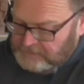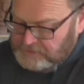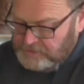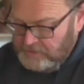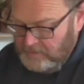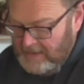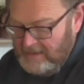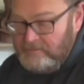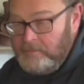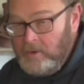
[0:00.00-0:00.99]
the studio I
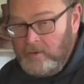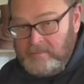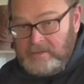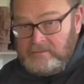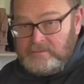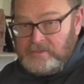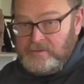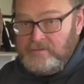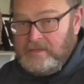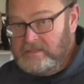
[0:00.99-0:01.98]
have a pug mill, which is
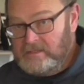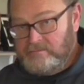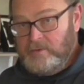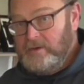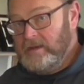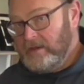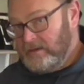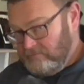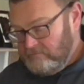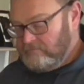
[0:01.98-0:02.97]
great. You just put it in
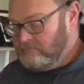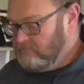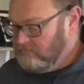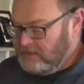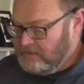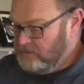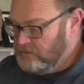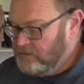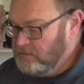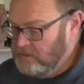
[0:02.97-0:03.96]
and it
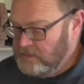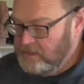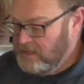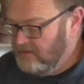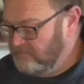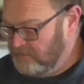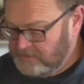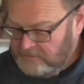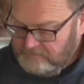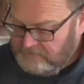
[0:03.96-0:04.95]
does it all itself,
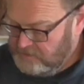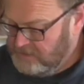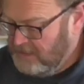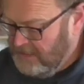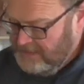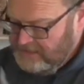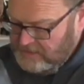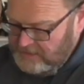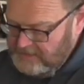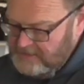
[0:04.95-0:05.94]
but unfortunately it's
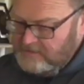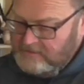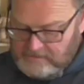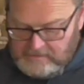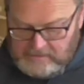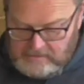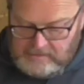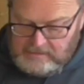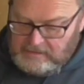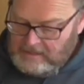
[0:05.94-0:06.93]
not here.
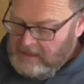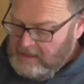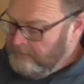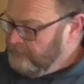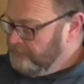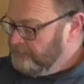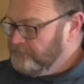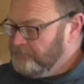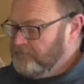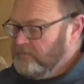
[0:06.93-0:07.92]

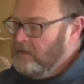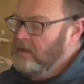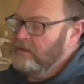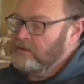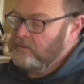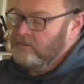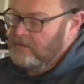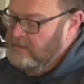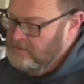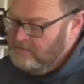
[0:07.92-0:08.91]
And let's go now.